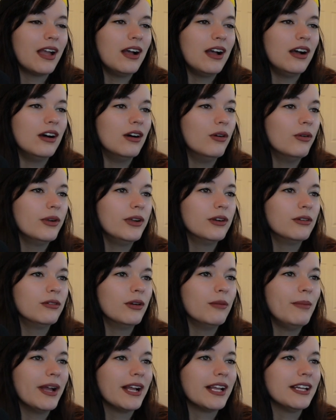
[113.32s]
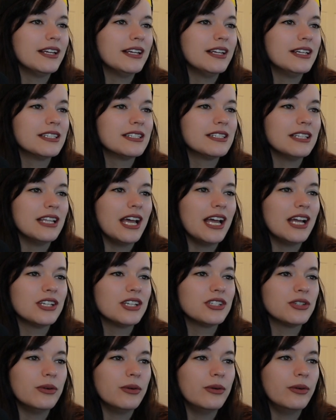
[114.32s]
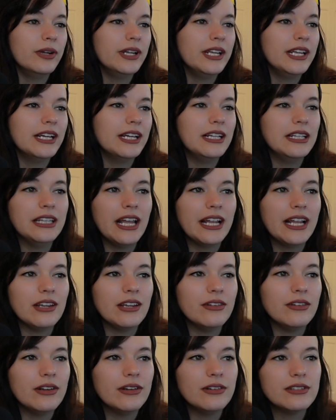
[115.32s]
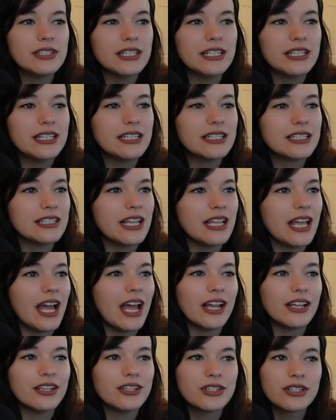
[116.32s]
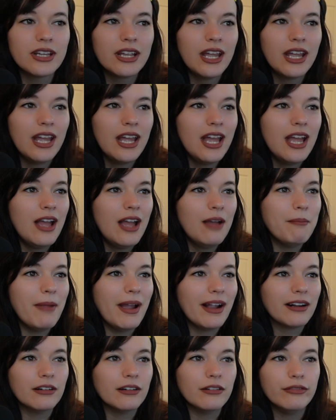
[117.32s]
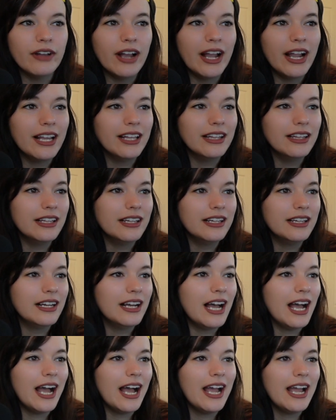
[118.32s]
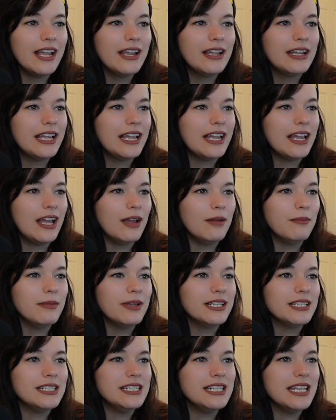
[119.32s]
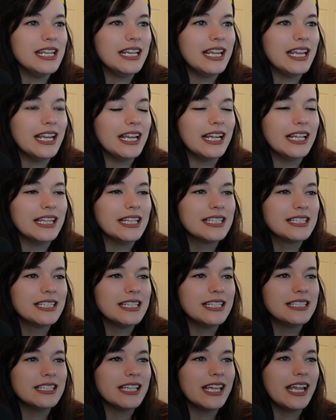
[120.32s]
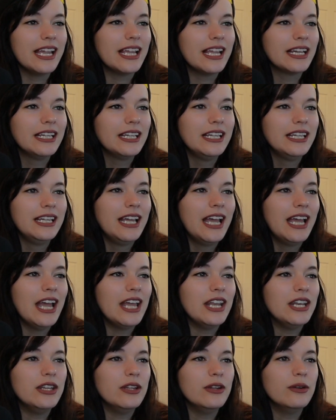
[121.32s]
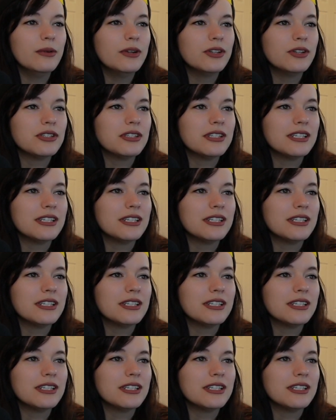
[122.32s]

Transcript: a Hoya Rebecca slash a Hoya leguminosa slash macrophylla. I am digging it. This is like a new wish